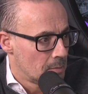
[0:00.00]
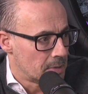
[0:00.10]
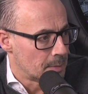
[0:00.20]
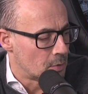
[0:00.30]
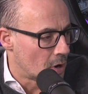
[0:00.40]

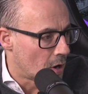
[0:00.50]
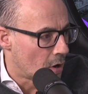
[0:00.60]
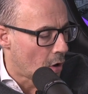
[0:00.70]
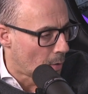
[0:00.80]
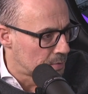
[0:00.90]
people
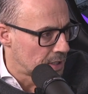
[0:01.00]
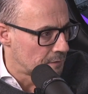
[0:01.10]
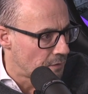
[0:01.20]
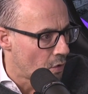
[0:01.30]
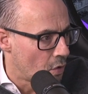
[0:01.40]
are opting
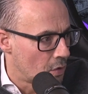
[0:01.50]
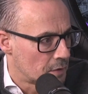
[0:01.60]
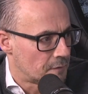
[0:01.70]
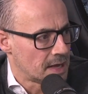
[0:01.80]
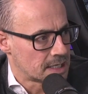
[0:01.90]
for
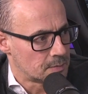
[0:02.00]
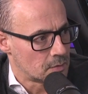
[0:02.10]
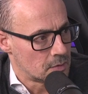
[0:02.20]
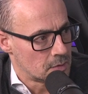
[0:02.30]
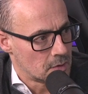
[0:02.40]
the flexible